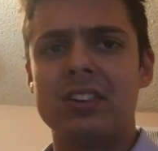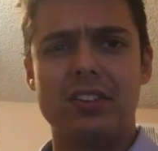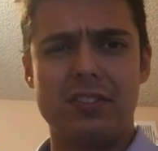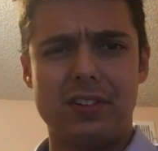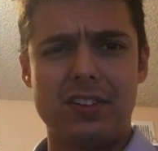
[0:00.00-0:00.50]

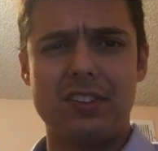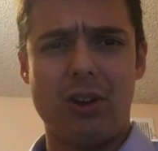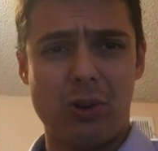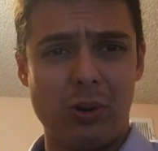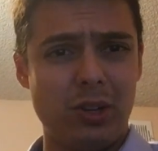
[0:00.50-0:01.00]
The sources are
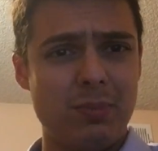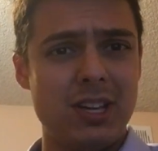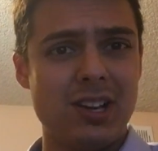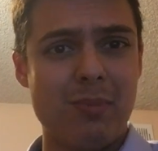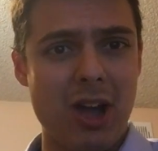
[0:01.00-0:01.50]
all going to
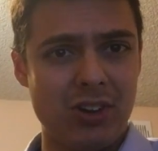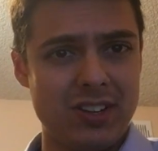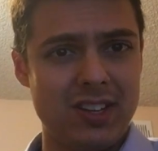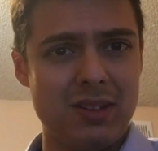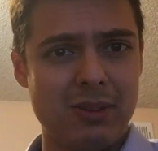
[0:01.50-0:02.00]
be
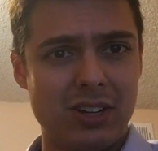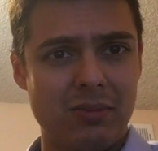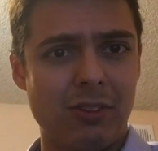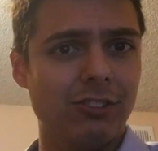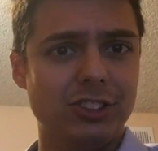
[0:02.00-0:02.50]
about the
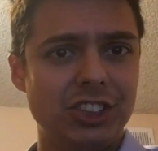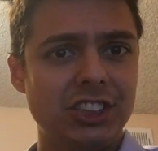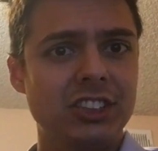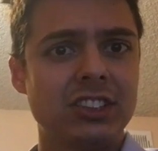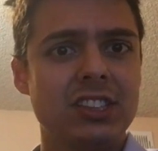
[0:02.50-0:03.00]
American
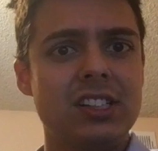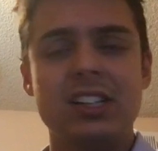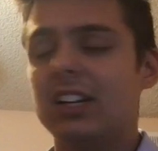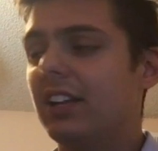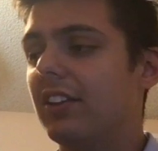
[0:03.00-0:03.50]
Revolution.
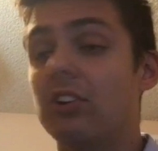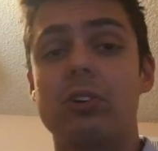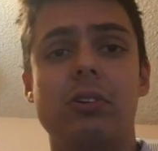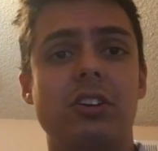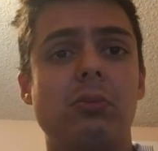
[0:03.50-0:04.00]
They're
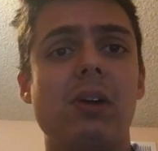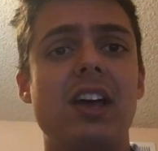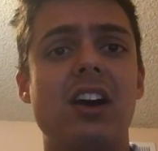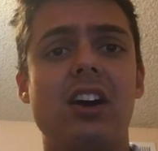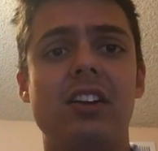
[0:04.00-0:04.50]
going to
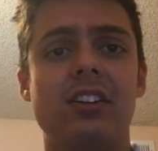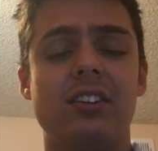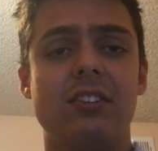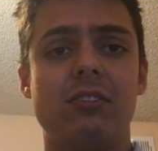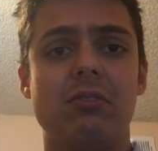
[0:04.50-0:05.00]
weigh on
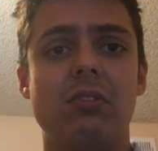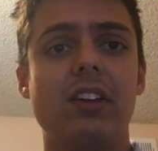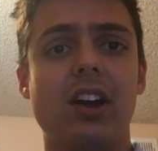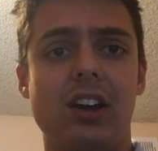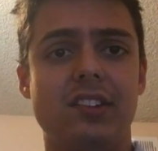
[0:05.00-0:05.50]

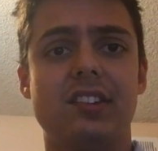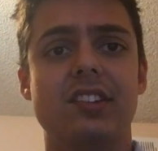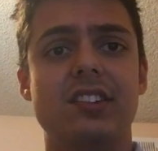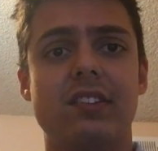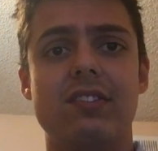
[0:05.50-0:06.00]
the
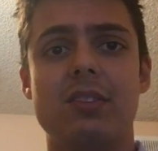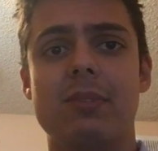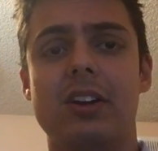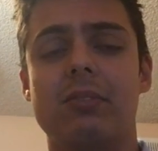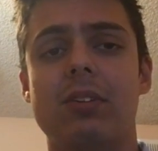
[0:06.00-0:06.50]
causes of the
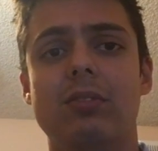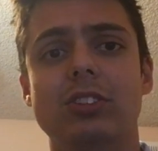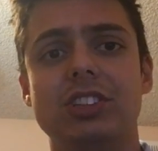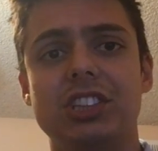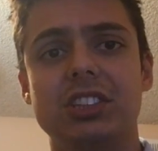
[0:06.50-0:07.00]
American
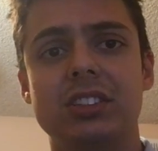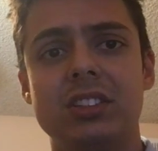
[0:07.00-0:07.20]
Revolution.